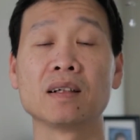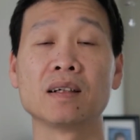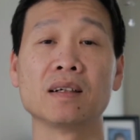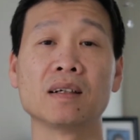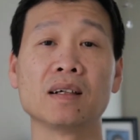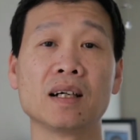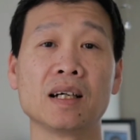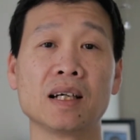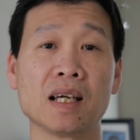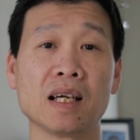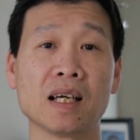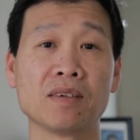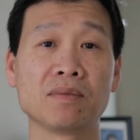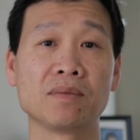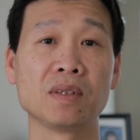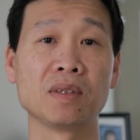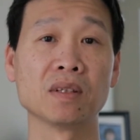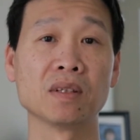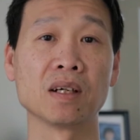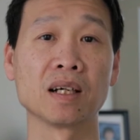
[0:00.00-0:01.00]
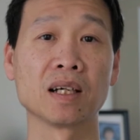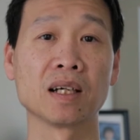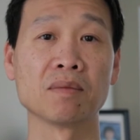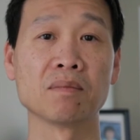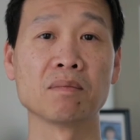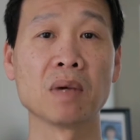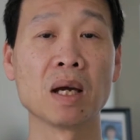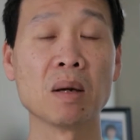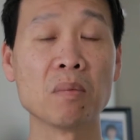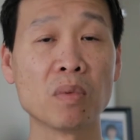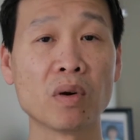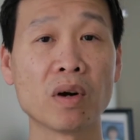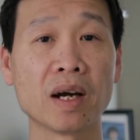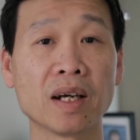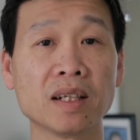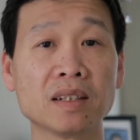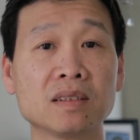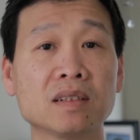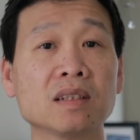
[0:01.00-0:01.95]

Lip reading: I can memorize